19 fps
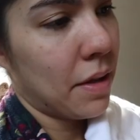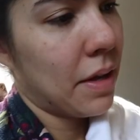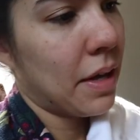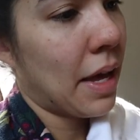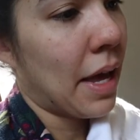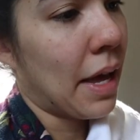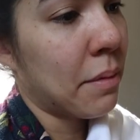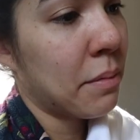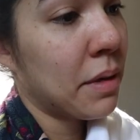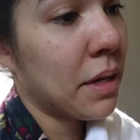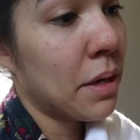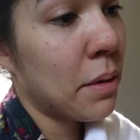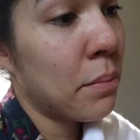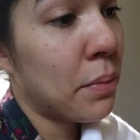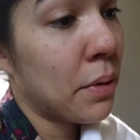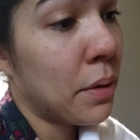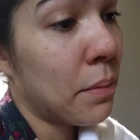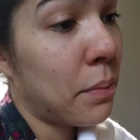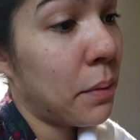Okay, I'm gonna
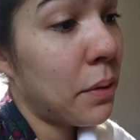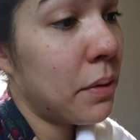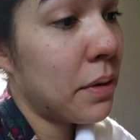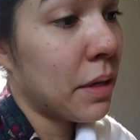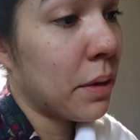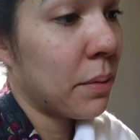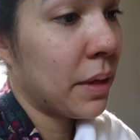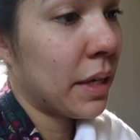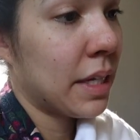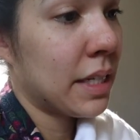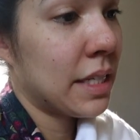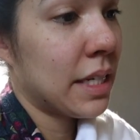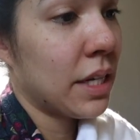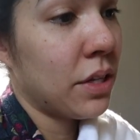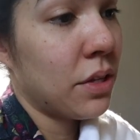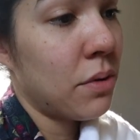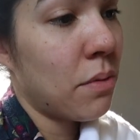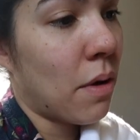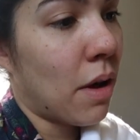burp you and then we'll
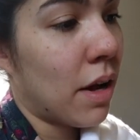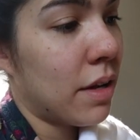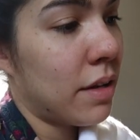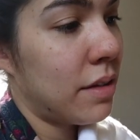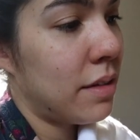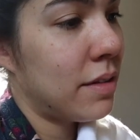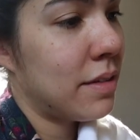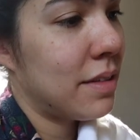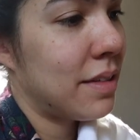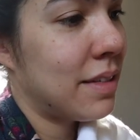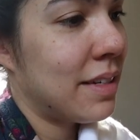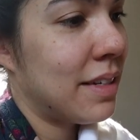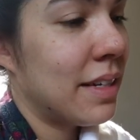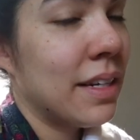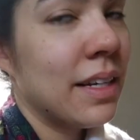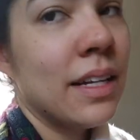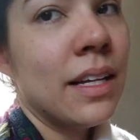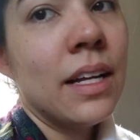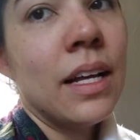continue on.
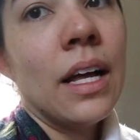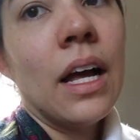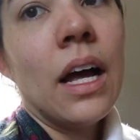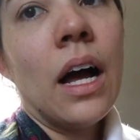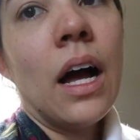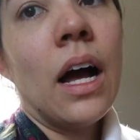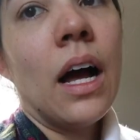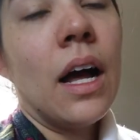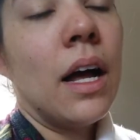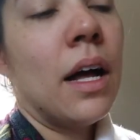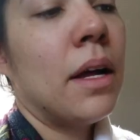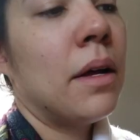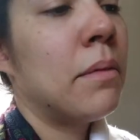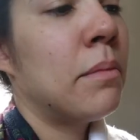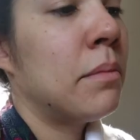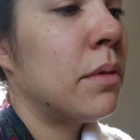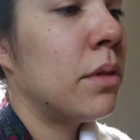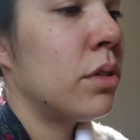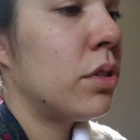
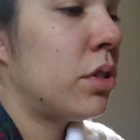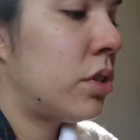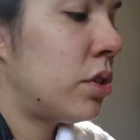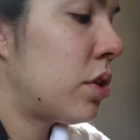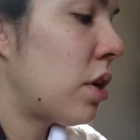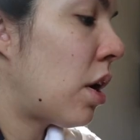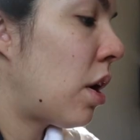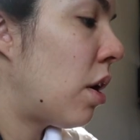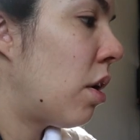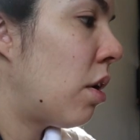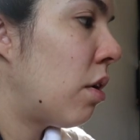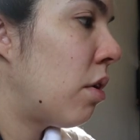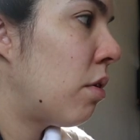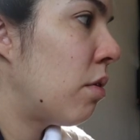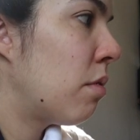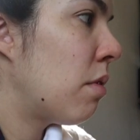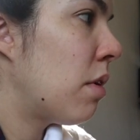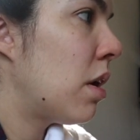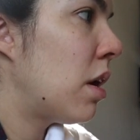Um,
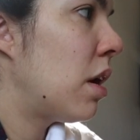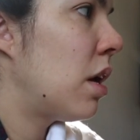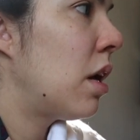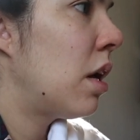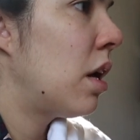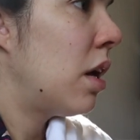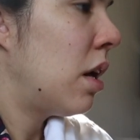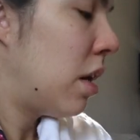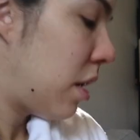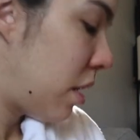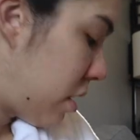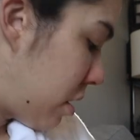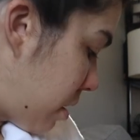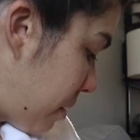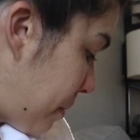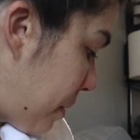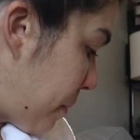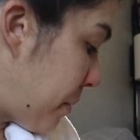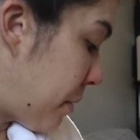so
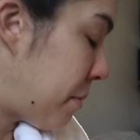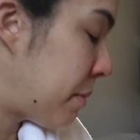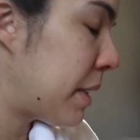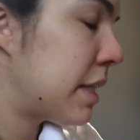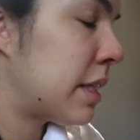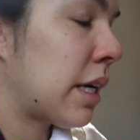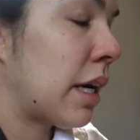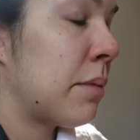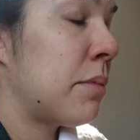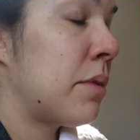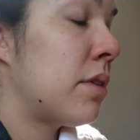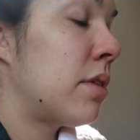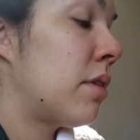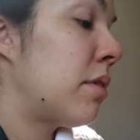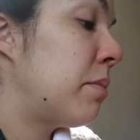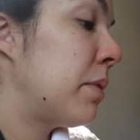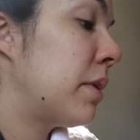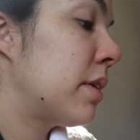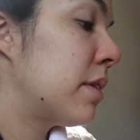let me put my timer
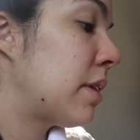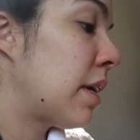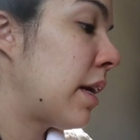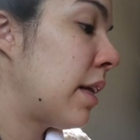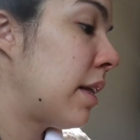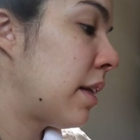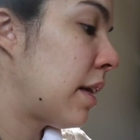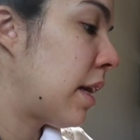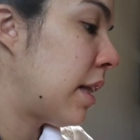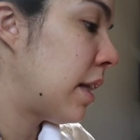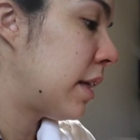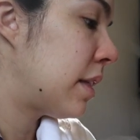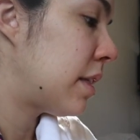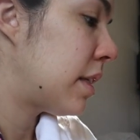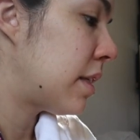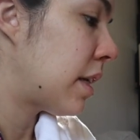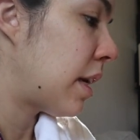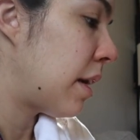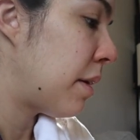though because I, I like
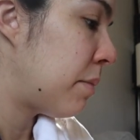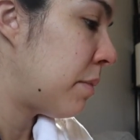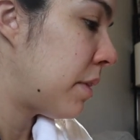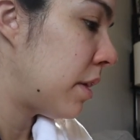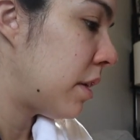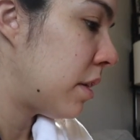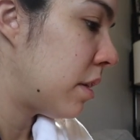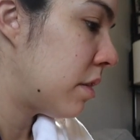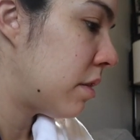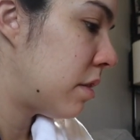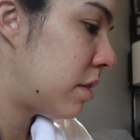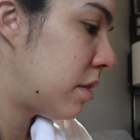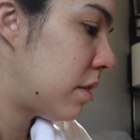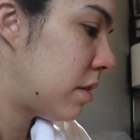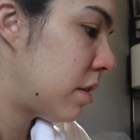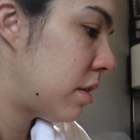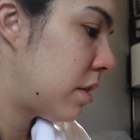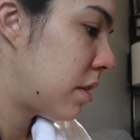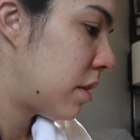to time these.